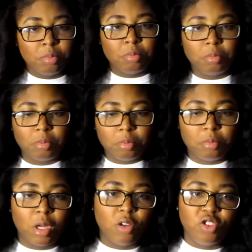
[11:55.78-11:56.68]
So if
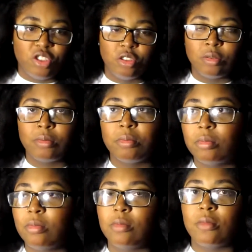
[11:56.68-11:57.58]
you want to try the
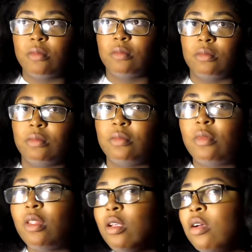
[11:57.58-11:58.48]
style, I would say just
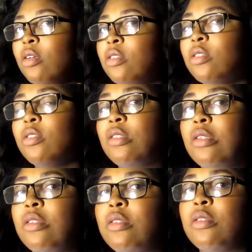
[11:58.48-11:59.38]
blow your hair
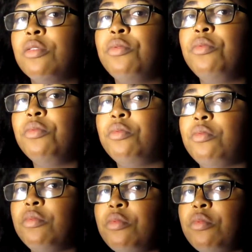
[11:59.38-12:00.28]
out and
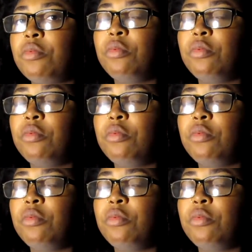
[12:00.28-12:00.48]
then flat